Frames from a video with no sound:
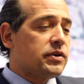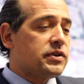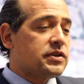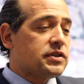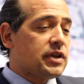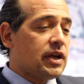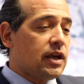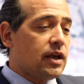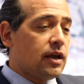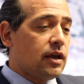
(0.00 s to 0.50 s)
I
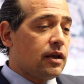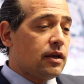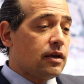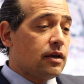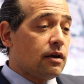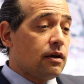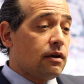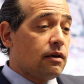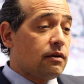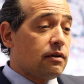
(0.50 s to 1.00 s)
would
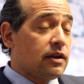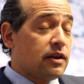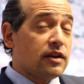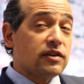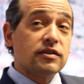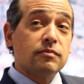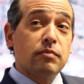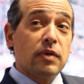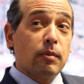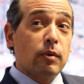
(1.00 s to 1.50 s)
say
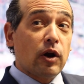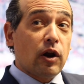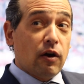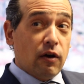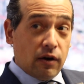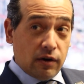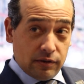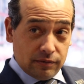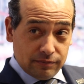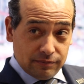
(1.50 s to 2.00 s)
it is
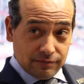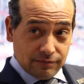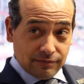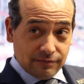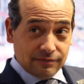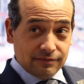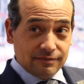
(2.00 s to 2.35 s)
bipolar.